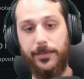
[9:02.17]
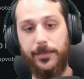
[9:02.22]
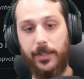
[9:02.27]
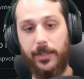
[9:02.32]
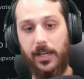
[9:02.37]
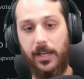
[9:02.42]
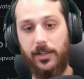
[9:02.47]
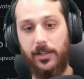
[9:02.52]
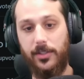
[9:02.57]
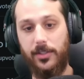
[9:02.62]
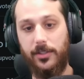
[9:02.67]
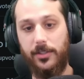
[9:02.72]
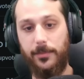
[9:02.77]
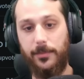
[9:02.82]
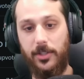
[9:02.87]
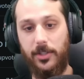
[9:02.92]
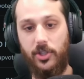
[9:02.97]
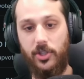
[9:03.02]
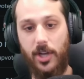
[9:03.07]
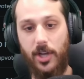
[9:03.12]
characters from
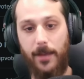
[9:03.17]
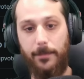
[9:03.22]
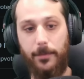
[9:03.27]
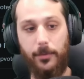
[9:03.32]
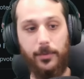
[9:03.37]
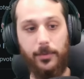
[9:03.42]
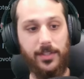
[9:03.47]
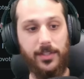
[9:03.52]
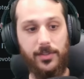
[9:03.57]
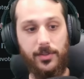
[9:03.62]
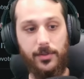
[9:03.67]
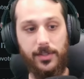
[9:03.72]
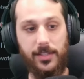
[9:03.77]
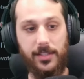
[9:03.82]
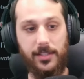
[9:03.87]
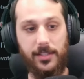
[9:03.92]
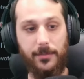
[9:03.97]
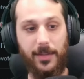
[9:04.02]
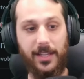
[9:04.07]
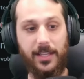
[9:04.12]
each shop, but with this new
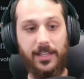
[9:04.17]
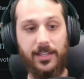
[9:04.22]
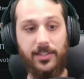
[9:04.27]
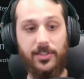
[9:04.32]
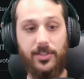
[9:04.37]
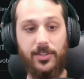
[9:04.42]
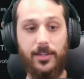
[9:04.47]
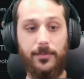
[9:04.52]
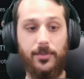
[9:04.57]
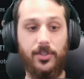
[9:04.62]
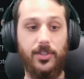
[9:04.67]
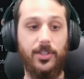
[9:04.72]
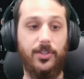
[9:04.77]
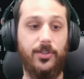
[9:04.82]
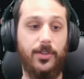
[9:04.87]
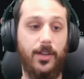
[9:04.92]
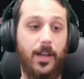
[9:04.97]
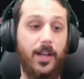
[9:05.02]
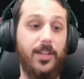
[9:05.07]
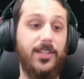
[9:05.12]
system, I can
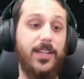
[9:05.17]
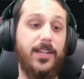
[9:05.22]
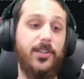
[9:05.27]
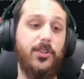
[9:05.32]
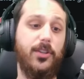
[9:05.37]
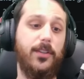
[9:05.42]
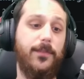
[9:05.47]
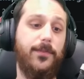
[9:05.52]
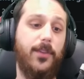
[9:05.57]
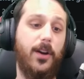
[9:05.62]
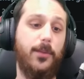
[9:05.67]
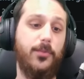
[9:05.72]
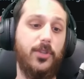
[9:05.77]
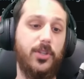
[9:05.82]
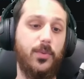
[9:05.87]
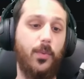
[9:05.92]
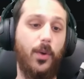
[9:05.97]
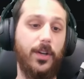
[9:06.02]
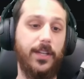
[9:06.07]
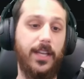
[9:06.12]
essentially farm
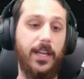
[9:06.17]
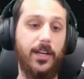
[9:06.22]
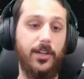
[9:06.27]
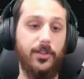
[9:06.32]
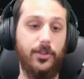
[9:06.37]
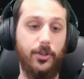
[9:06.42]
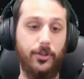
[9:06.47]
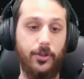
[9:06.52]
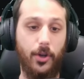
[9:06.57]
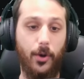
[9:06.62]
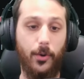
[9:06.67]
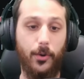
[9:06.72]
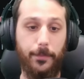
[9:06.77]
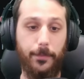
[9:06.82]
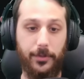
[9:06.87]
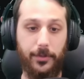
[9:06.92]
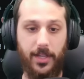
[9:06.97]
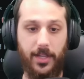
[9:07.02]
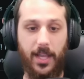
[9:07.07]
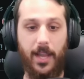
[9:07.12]
just 1 character total
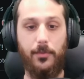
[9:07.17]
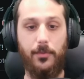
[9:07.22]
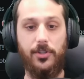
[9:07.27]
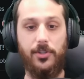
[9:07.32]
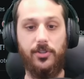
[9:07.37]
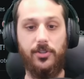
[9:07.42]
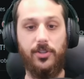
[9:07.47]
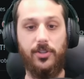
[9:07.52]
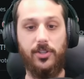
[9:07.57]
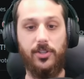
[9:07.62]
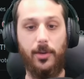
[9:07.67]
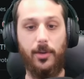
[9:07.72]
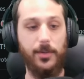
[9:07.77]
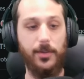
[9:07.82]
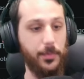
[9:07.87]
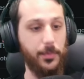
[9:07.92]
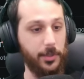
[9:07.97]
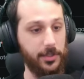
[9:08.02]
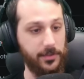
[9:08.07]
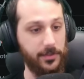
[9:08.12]
per day, which is just so
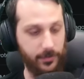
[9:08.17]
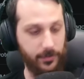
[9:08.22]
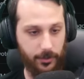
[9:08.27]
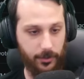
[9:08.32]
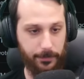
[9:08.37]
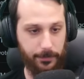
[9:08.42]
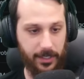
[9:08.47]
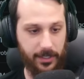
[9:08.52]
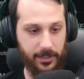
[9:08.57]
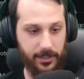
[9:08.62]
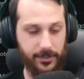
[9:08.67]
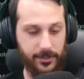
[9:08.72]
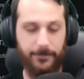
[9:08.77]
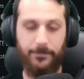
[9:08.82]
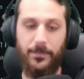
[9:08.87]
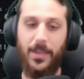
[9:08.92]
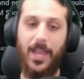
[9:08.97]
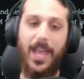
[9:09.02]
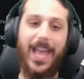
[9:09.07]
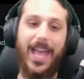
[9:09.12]
much worse for new players.
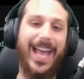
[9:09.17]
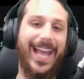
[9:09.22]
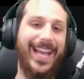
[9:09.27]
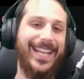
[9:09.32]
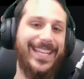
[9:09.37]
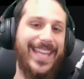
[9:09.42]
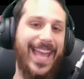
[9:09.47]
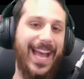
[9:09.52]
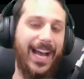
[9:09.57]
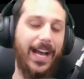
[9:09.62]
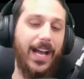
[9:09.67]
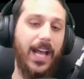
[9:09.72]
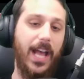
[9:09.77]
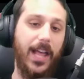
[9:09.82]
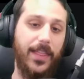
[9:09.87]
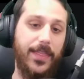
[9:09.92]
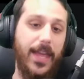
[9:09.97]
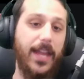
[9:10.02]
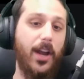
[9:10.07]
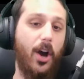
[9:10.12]
And yeah,
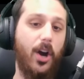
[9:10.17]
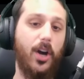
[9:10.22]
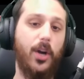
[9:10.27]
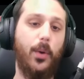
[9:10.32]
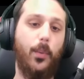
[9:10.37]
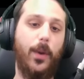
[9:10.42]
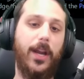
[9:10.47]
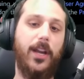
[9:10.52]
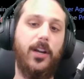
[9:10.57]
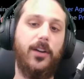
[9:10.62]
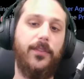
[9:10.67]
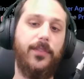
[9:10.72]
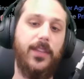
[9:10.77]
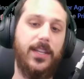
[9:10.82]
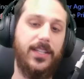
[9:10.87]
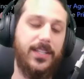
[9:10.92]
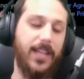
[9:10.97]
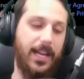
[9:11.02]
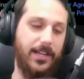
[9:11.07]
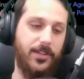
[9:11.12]
they are aware of
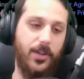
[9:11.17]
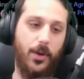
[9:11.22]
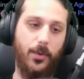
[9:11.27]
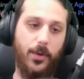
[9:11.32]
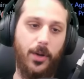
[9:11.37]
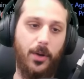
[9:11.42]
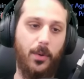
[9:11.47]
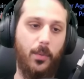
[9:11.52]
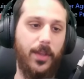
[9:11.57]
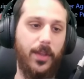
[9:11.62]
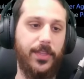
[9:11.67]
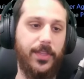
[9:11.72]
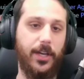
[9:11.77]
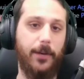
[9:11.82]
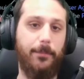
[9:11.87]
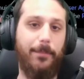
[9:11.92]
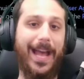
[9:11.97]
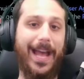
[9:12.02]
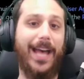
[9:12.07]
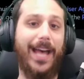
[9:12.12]
this. I don't know what their
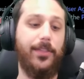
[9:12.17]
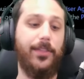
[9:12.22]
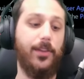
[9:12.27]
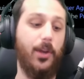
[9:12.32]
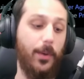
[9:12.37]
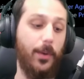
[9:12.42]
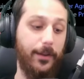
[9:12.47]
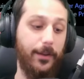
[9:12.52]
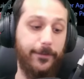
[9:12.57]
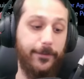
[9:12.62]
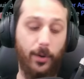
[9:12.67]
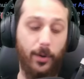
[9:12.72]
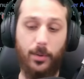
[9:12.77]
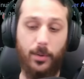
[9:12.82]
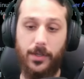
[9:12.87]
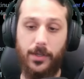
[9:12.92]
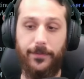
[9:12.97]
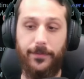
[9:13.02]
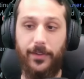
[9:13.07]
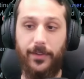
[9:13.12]
path going
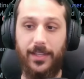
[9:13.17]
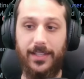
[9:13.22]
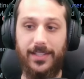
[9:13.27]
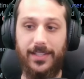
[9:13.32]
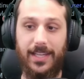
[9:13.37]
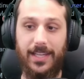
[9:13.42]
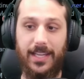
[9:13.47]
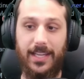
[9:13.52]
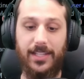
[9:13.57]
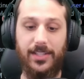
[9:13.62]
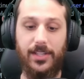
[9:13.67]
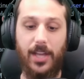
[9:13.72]
forward for this is,